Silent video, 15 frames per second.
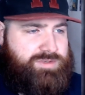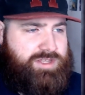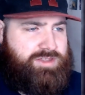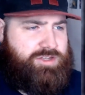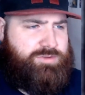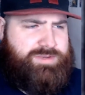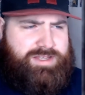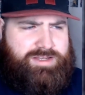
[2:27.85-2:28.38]
I think it
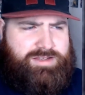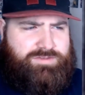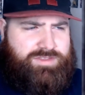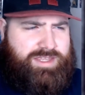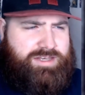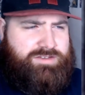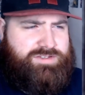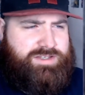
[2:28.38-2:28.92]
comes out either the
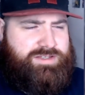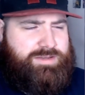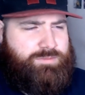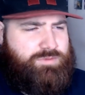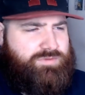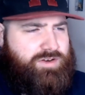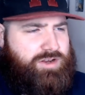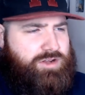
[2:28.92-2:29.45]
end of September or
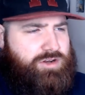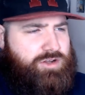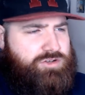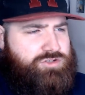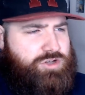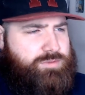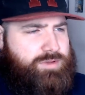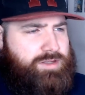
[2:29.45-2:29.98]
very early
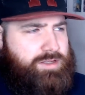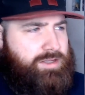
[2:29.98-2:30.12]
October.